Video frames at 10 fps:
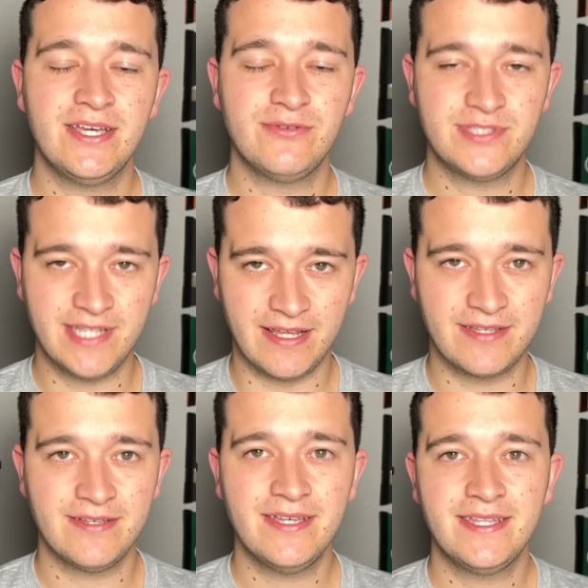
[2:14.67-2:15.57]
who
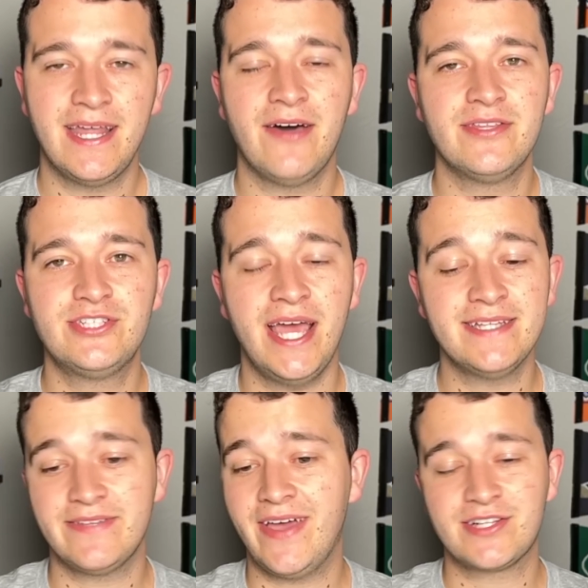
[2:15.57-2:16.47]
stink. Now, the
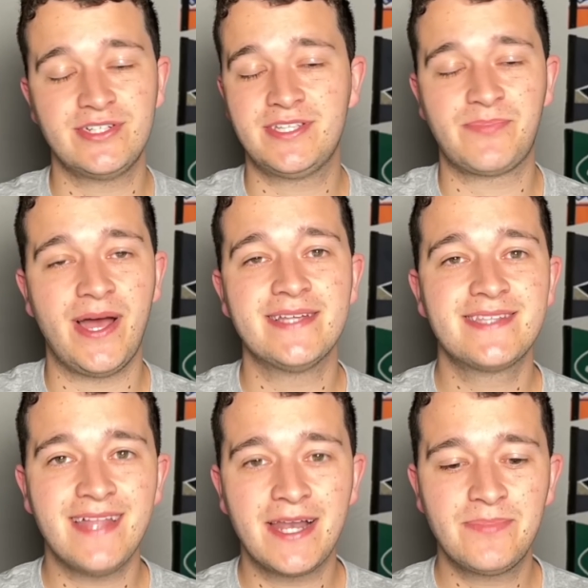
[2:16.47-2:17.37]
Jazz have actually
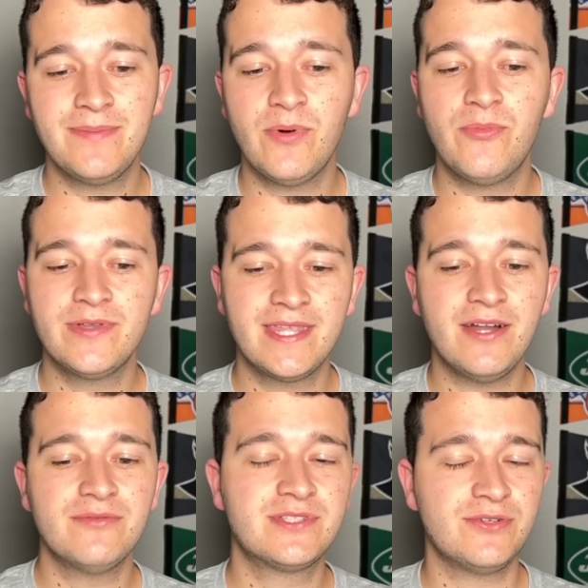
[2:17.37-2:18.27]
surprised a lot of people. What they
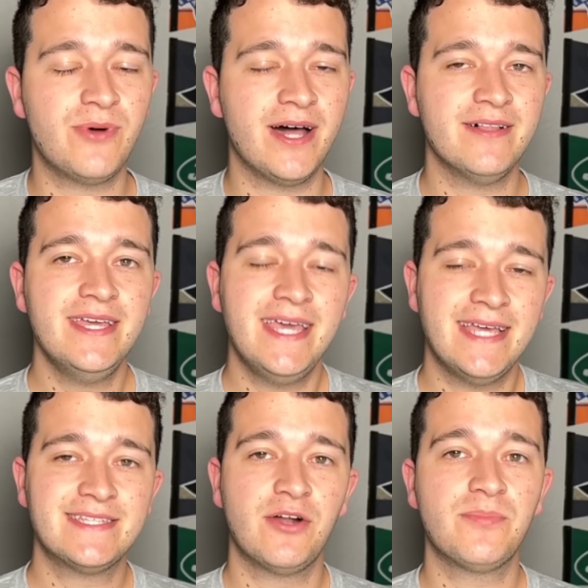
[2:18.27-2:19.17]
don't do well
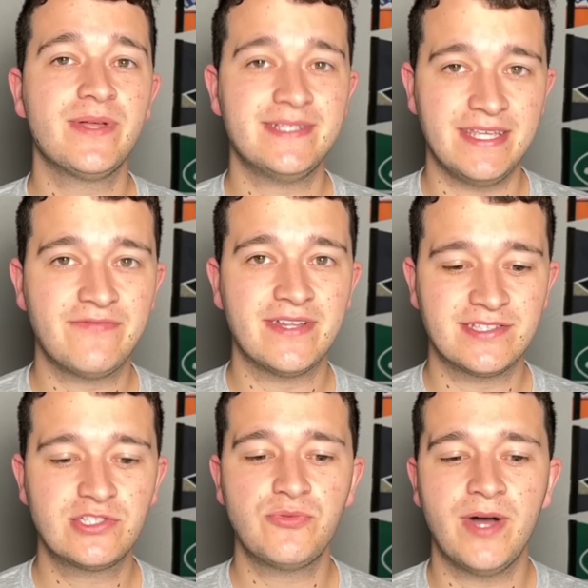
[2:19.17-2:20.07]
is they don't play
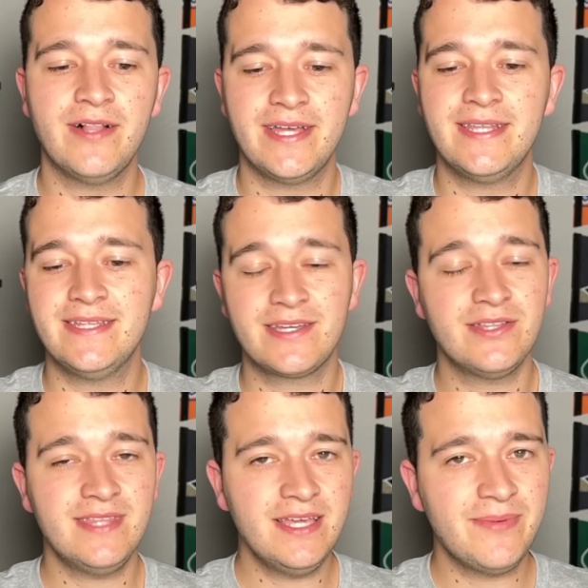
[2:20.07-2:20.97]
defense too well. And the
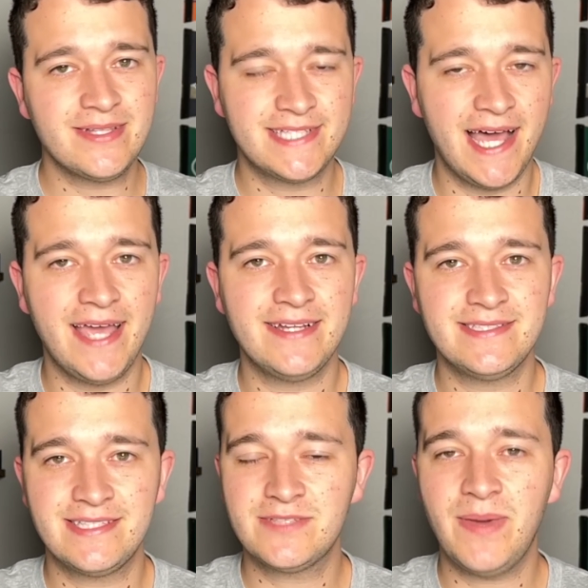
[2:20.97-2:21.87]
good thing about Zion
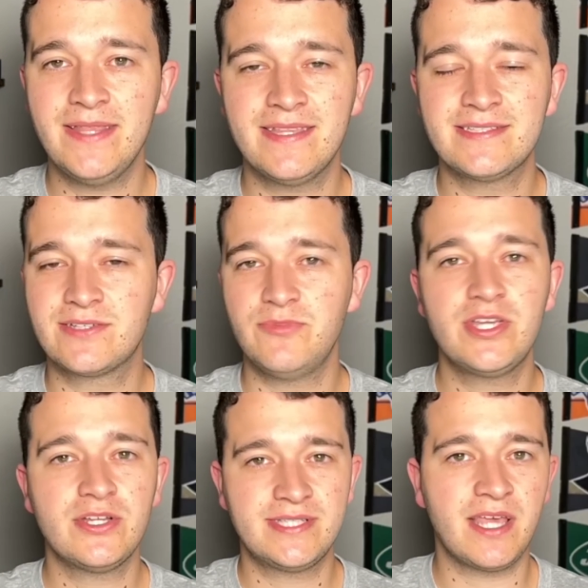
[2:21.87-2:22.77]
is, despite this, we
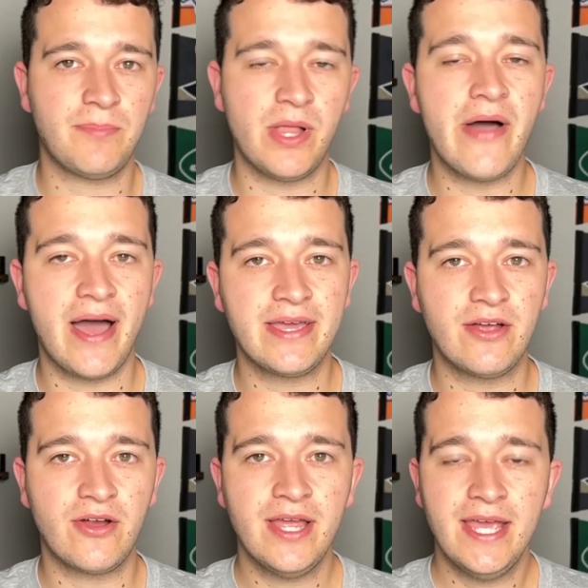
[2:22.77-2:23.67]
could see a blowout
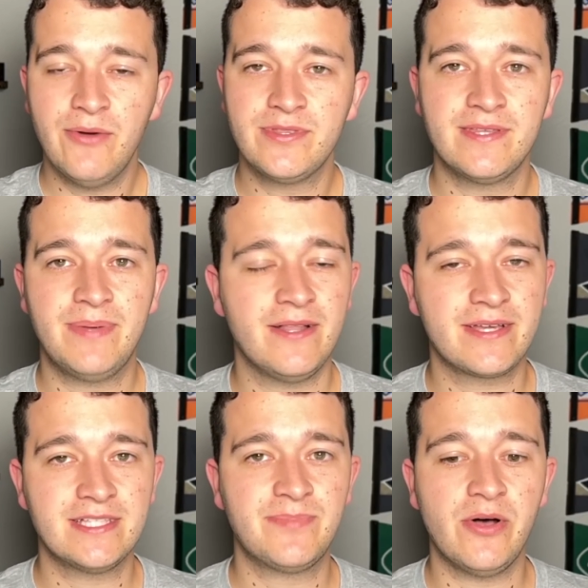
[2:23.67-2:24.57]
here with the
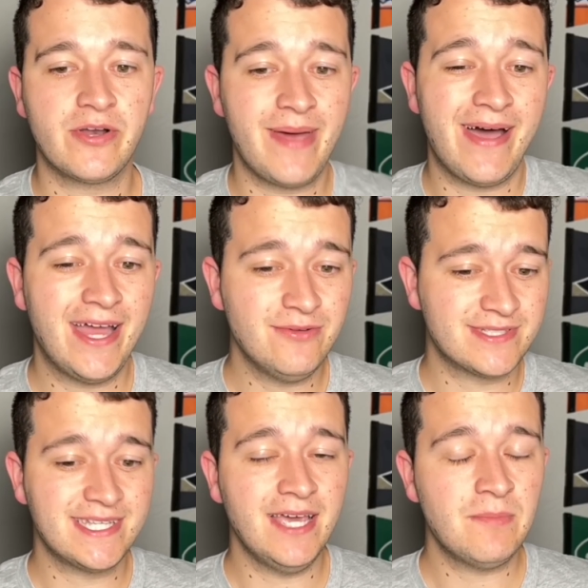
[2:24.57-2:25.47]
Pelicans blowing them out. I
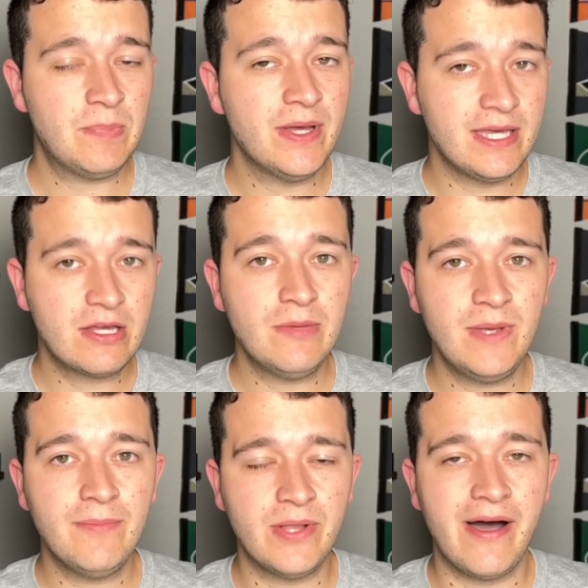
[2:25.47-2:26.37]
don't see it, but it could
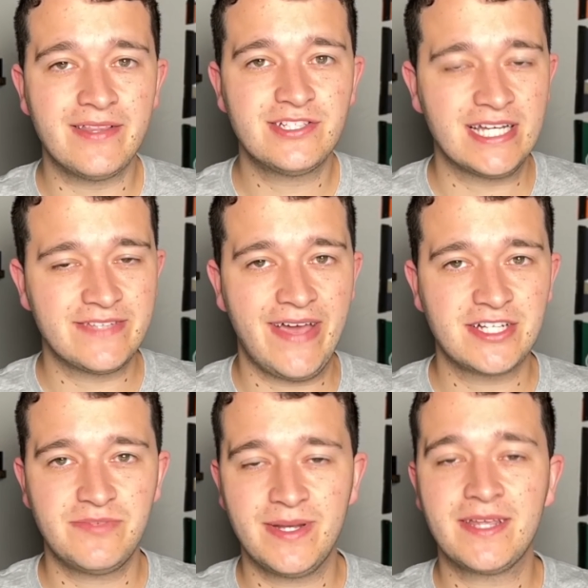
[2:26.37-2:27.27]
be a blowout. The Jazz have
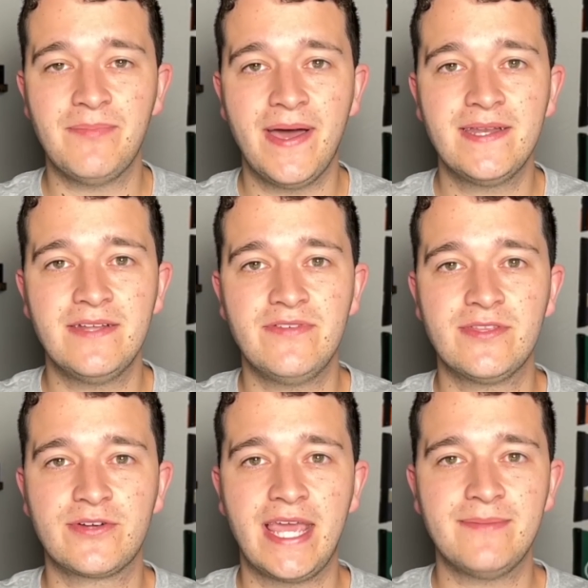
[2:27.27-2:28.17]
actually been competitive in
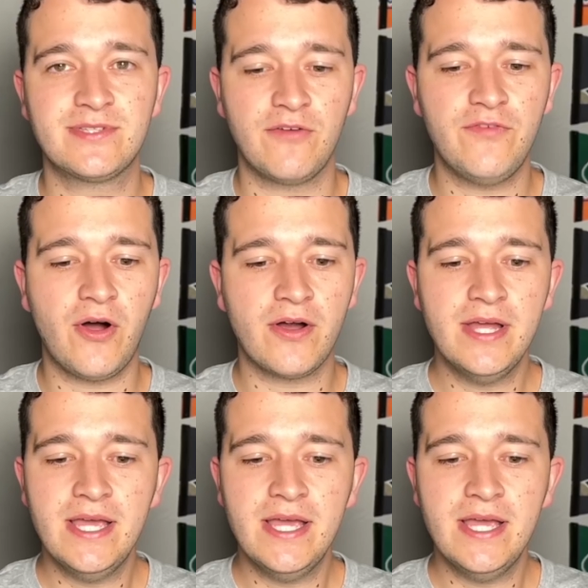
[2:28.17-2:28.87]
their game so far,